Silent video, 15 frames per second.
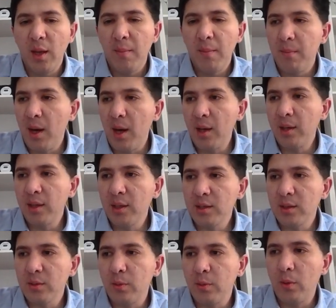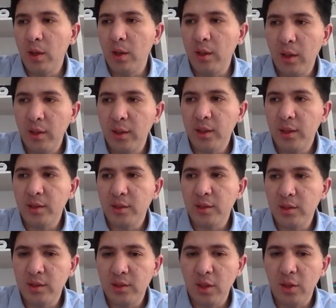minus
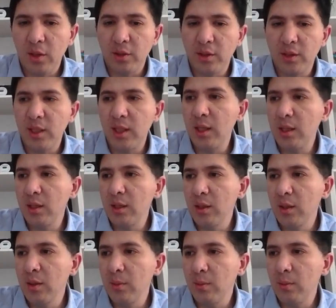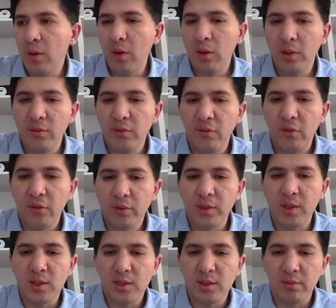
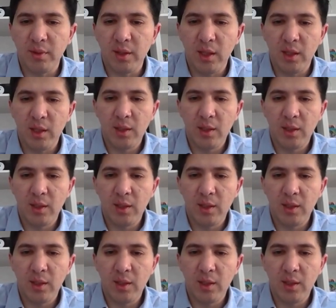113.43.